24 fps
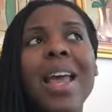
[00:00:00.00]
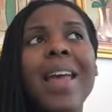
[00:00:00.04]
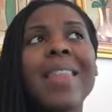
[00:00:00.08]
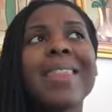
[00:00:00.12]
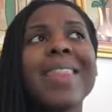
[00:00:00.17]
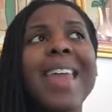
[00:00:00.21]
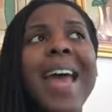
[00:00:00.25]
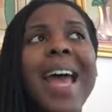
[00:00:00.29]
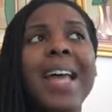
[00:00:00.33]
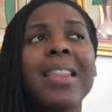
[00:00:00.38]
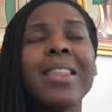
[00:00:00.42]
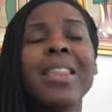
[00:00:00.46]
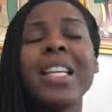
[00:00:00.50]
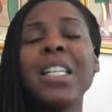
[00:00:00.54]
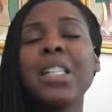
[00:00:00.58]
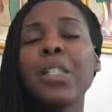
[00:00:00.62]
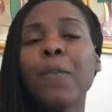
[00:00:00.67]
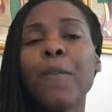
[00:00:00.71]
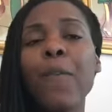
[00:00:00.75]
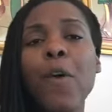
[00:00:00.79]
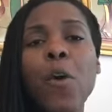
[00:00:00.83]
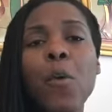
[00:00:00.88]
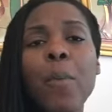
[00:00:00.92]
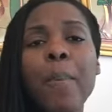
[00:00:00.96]
that these
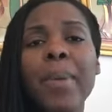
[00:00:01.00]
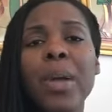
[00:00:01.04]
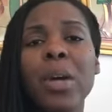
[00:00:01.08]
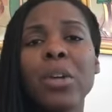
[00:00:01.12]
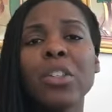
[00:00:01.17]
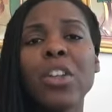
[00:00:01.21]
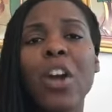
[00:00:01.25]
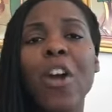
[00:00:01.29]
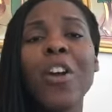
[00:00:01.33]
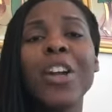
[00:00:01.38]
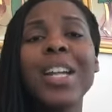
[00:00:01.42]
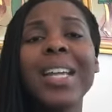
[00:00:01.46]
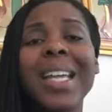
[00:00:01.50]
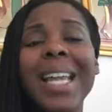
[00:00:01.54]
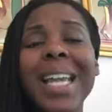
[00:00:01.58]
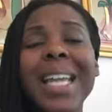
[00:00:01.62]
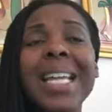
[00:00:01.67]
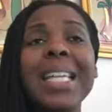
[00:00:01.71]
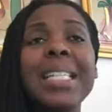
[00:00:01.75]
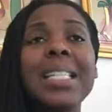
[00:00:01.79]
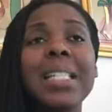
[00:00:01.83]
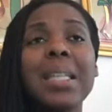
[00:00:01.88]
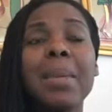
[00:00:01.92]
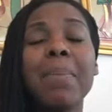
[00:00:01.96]
phone bills are
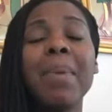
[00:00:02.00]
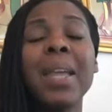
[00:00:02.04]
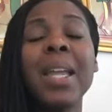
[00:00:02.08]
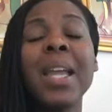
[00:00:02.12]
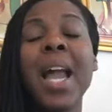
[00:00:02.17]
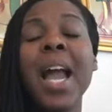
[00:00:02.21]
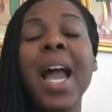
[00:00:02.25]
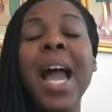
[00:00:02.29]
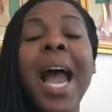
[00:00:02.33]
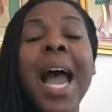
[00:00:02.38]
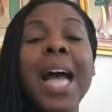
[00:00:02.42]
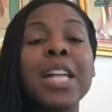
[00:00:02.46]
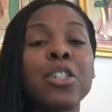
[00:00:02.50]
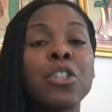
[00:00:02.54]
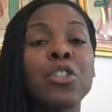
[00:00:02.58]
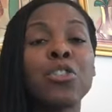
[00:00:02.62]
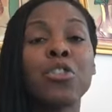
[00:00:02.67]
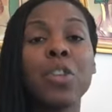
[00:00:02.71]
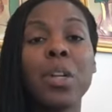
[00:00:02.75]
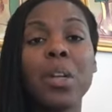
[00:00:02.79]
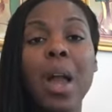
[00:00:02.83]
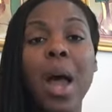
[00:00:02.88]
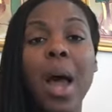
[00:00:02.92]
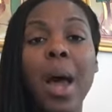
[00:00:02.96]
getting to be
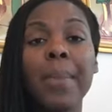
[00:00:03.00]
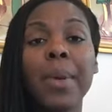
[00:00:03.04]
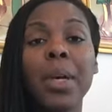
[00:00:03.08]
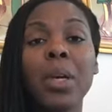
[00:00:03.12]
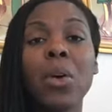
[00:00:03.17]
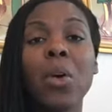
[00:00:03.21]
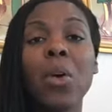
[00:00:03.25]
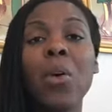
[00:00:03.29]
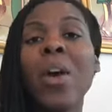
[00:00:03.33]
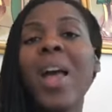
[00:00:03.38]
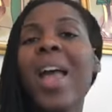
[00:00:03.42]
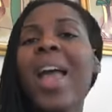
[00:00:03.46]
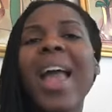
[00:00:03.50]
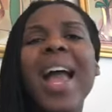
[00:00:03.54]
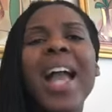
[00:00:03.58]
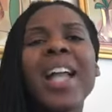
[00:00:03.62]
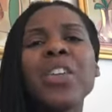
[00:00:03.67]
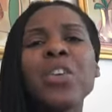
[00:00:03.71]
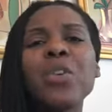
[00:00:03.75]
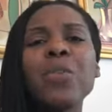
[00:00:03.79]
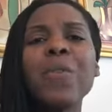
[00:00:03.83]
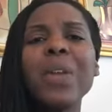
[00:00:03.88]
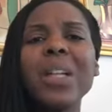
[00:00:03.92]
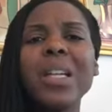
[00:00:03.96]
astronomical.
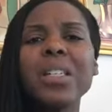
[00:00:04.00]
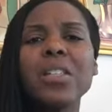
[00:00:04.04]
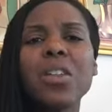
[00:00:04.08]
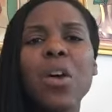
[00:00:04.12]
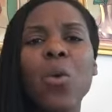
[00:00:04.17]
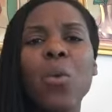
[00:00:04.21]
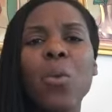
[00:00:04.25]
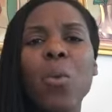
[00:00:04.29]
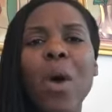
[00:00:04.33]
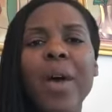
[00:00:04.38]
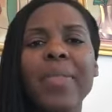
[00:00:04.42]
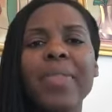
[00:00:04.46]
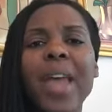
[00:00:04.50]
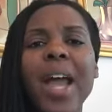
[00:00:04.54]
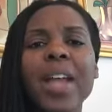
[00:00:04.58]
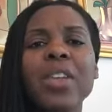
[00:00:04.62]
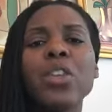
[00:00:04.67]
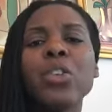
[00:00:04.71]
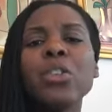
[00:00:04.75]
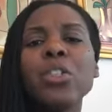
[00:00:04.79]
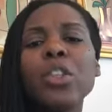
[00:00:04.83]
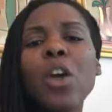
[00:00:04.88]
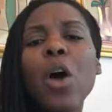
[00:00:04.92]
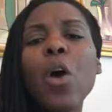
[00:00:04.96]
And you really don't want that.
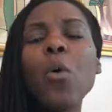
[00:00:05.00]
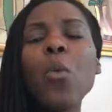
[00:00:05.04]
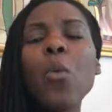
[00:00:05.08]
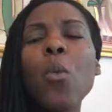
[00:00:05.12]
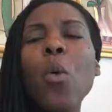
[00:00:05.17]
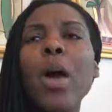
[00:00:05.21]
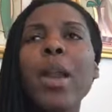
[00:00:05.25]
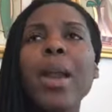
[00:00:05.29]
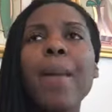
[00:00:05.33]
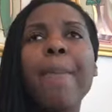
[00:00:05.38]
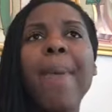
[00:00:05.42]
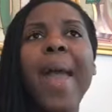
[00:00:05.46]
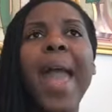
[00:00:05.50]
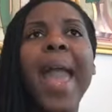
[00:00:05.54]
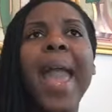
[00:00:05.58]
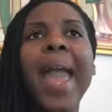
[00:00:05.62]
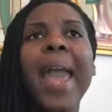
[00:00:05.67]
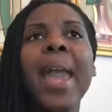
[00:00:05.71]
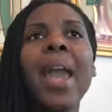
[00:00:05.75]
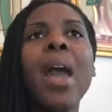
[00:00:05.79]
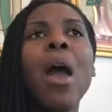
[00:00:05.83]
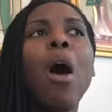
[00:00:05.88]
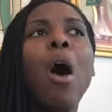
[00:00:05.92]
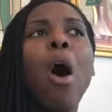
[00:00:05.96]
You don't want to
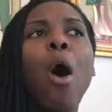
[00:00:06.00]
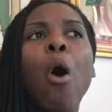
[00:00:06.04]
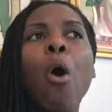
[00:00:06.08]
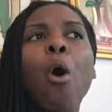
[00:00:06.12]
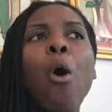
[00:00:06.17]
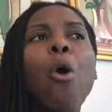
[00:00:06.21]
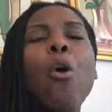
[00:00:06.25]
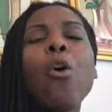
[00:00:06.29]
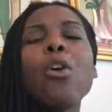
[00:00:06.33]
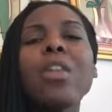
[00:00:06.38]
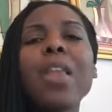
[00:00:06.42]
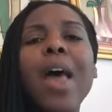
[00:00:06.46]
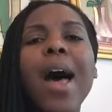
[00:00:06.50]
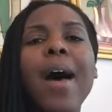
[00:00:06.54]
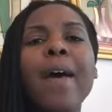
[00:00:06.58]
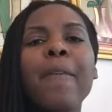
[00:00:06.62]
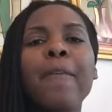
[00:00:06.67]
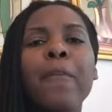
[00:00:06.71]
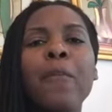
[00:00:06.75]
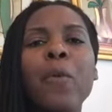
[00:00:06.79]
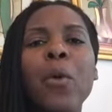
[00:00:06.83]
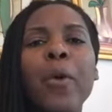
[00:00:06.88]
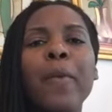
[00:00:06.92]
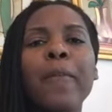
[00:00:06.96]
pay a whole
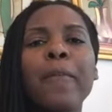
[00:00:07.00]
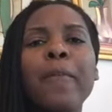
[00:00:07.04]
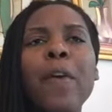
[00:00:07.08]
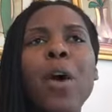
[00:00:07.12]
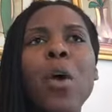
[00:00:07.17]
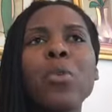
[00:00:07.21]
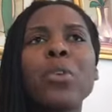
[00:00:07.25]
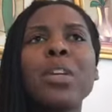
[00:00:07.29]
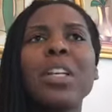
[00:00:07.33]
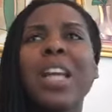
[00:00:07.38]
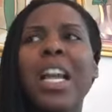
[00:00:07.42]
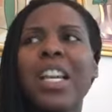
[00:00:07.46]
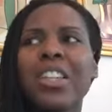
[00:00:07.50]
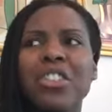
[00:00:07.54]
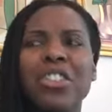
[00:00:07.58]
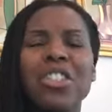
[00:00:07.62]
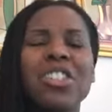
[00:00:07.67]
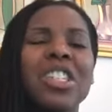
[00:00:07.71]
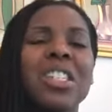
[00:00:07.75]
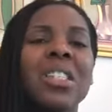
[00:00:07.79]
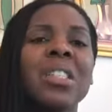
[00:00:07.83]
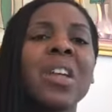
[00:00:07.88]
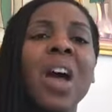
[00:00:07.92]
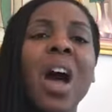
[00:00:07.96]
lot for a phone and you're
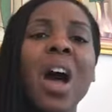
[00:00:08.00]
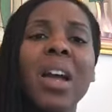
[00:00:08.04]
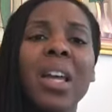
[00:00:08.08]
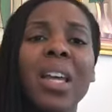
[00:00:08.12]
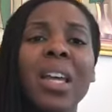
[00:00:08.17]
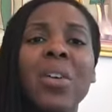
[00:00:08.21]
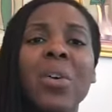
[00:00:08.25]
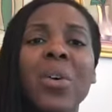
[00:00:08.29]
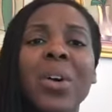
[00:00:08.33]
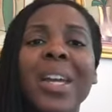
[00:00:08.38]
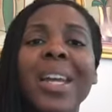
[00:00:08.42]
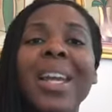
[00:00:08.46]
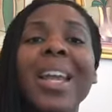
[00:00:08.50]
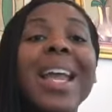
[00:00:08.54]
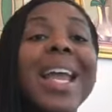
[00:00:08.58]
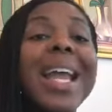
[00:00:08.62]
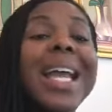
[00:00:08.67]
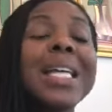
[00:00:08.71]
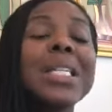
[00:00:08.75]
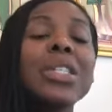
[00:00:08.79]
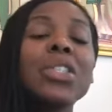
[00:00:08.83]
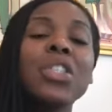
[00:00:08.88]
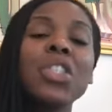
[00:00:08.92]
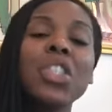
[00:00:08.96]
just talking on it.
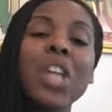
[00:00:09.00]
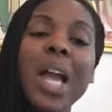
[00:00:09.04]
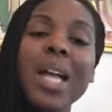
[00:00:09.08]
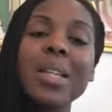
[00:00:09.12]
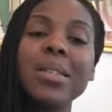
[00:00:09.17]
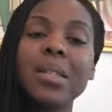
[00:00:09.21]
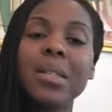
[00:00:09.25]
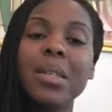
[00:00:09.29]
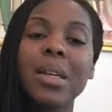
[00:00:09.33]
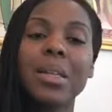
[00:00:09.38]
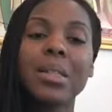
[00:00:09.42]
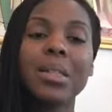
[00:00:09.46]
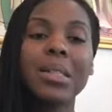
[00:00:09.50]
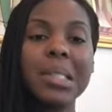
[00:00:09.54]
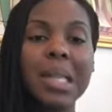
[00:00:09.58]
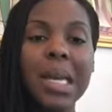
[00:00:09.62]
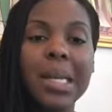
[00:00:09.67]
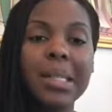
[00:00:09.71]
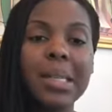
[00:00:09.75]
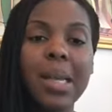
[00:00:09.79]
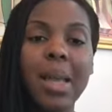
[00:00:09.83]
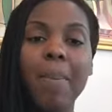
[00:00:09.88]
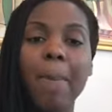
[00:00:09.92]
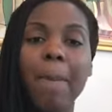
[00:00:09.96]
It just
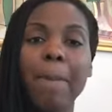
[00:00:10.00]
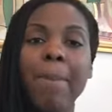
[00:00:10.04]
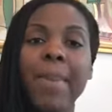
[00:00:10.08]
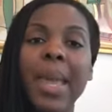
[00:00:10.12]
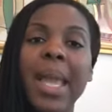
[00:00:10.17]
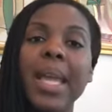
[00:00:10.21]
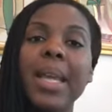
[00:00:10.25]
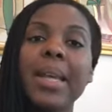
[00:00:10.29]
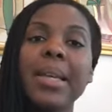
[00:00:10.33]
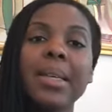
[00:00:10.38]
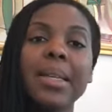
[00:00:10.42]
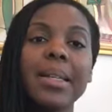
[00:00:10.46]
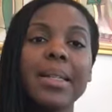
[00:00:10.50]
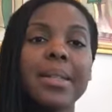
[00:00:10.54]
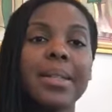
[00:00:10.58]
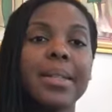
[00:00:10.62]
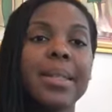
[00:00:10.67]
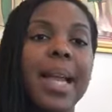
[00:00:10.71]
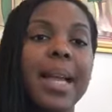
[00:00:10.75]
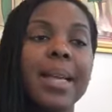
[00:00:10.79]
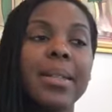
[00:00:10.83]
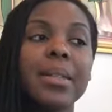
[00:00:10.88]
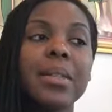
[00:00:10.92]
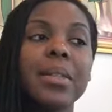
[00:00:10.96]
doesn't make
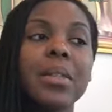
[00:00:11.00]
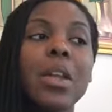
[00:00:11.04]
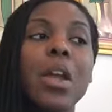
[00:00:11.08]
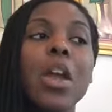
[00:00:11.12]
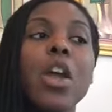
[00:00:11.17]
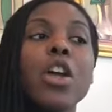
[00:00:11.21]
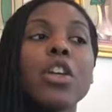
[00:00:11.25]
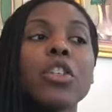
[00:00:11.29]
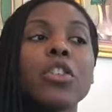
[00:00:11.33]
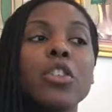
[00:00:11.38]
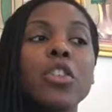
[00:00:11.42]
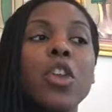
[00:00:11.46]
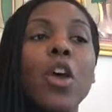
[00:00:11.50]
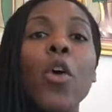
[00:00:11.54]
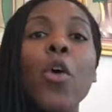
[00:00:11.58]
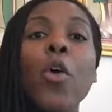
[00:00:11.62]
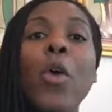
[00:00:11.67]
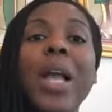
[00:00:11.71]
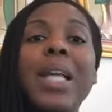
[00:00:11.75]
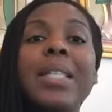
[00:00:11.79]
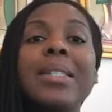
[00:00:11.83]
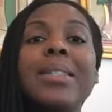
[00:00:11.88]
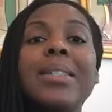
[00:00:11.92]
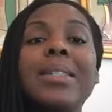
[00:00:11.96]
sense.
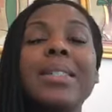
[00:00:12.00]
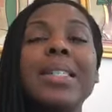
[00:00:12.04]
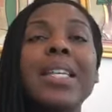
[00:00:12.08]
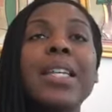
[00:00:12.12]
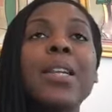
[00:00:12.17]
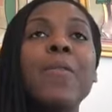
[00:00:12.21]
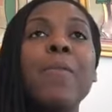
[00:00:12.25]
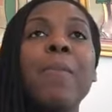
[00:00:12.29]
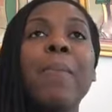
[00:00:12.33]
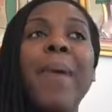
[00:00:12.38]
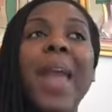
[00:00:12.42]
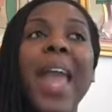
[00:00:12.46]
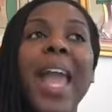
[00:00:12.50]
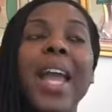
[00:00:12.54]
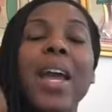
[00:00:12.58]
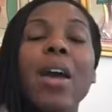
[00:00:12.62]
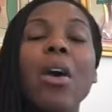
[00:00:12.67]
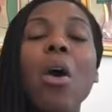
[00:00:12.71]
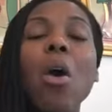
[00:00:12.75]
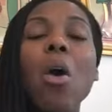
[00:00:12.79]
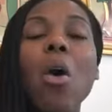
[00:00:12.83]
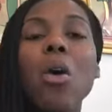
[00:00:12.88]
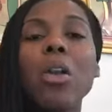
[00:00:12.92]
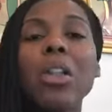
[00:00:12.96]
So instead of paying
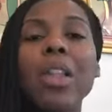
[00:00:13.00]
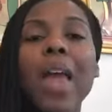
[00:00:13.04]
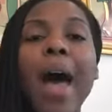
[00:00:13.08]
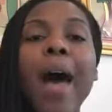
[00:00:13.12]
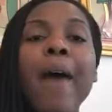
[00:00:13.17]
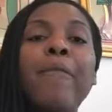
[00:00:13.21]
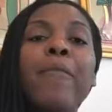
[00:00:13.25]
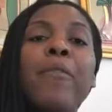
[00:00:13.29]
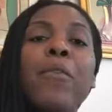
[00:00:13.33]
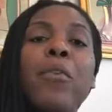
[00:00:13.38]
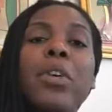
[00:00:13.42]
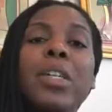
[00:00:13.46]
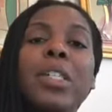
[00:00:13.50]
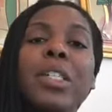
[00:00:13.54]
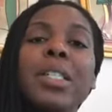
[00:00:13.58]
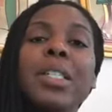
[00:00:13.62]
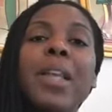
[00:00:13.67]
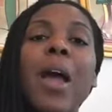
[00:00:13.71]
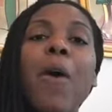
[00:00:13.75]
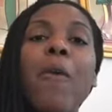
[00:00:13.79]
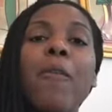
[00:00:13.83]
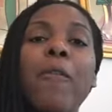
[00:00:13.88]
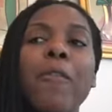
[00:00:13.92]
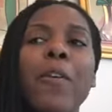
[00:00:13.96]
a whole lot for a
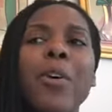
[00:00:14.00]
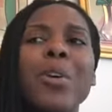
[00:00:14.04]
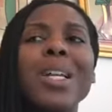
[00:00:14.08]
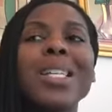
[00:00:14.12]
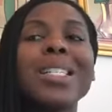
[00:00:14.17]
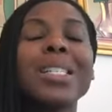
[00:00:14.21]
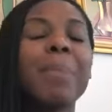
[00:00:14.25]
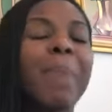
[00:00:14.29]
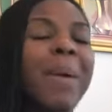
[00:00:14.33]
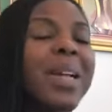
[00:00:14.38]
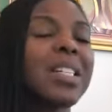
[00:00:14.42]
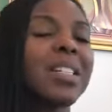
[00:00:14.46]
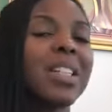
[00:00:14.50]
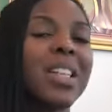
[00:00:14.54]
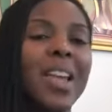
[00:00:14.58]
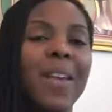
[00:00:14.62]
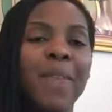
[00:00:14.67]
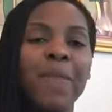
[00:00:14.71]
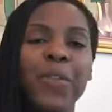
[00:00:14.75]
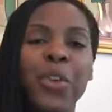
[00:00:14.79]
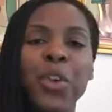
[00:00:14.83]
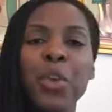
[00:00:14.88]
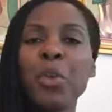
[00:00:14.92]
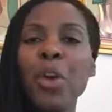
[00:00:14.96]
cell phone, especially
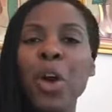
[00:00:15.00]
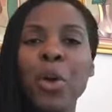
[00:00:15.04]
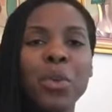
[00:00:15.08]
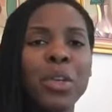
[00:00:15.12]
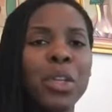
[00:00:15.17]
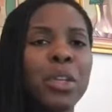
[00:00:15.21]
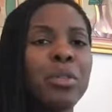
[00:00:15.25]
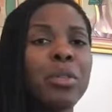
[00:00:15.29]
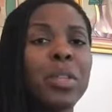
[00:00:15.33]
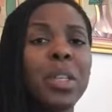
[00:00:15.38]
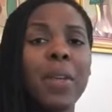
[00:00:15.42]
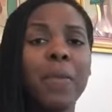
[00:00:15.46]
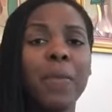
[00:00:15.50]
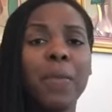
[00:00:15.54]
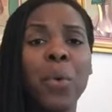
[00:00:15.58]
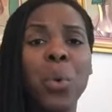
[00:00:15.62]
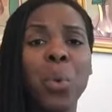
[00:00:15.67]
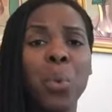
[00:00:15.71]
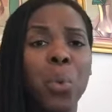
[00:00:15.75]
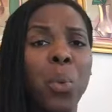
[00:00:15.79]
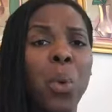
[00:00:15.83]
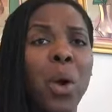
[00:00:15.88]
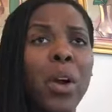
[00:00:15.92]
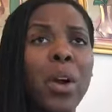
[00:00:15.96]
if you don't use it for
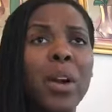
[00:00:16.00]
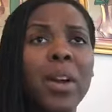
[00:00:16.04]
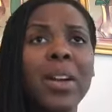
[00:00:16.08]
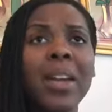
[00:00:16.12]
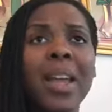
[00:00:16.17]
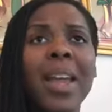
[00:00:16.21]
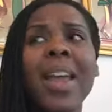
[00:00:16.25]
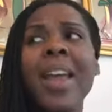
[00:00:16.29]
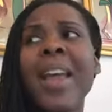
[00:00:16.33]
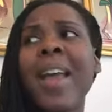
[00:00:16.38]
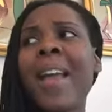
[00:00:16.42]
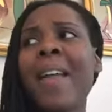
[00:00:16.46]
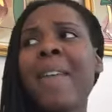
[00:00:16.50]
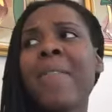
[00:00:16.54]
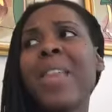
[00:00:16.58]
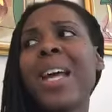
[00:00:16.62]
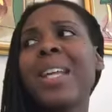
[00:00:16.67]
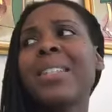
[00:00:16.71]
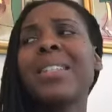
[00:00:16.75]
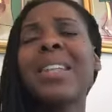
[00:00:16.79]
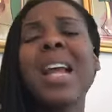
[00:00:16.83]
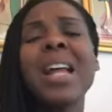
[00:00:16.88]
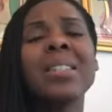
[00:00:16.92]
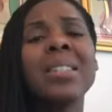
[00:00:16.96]
work, if
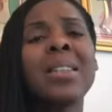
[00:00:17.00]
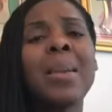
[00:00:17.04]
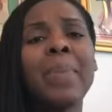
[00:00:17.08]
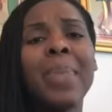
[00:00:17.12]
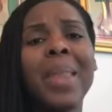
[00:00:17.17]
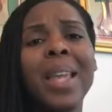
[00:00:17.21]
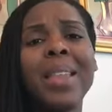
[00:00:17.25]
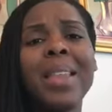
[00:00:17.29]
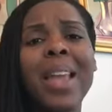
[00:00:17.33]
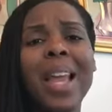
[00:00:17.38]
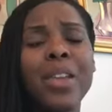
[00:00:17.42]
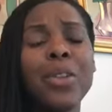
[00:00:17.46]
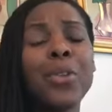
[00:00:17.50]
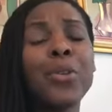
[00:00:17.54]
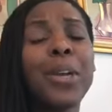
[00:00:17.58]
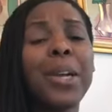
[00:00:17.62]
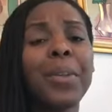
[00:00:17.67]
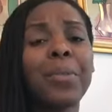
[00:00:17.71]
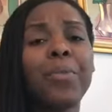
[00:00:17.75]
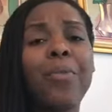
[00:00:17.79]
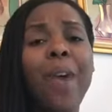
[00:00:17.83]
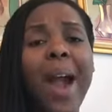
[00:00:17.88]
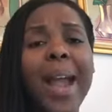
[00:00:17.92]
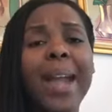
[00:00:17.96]
that's not something that you
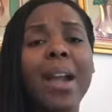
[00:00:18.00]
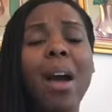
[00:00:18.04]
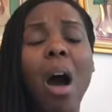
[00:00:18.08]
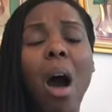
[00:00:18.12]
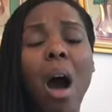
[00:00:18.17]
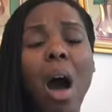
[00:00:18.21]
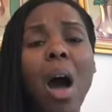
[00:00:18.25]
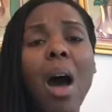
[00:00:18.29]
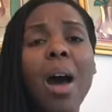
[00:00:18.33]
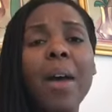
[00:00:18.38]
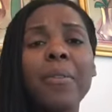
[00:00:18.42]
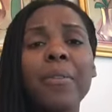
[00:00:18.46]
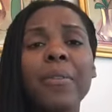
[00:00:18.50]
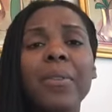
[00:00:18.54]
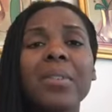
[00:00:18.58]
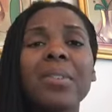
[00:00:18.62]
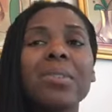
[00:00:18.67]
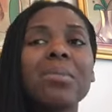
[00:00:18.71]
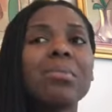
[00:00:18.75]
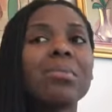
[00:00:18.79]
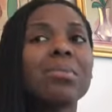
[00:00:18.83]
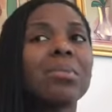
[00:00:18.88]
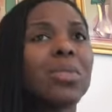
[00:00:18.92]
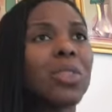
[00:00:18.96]
can write off,
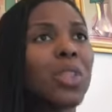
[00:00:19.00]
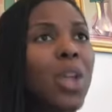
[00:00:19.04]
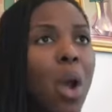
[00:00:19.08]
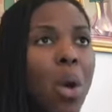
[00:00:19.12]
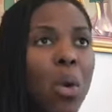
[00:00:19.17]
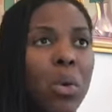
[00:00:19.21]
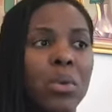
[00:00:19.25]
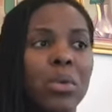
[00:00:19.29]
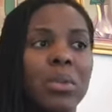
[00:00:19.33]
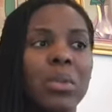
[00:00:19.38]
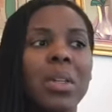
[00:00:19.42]
don't.